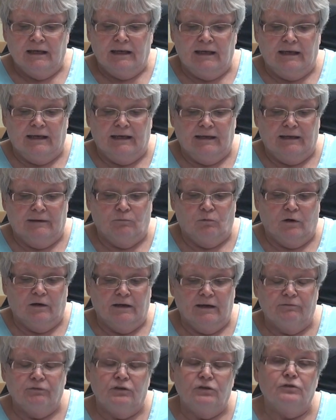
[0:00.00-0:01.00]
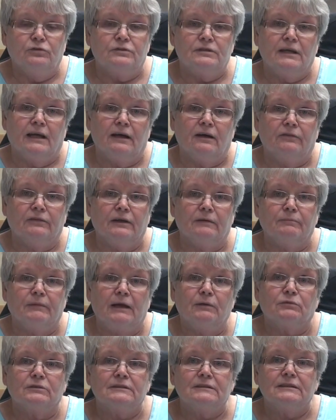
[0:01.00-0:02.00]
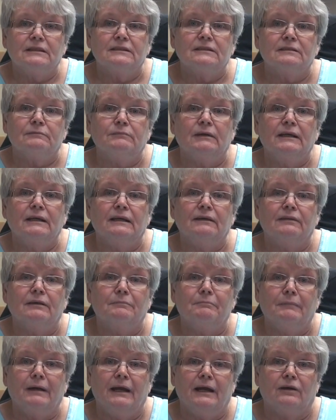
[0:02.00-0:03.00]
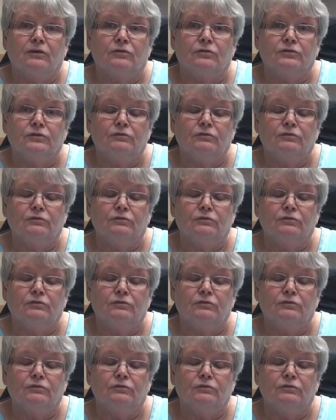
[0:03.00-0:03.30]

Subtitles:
And whatever you tell them, they will send to me in the mail.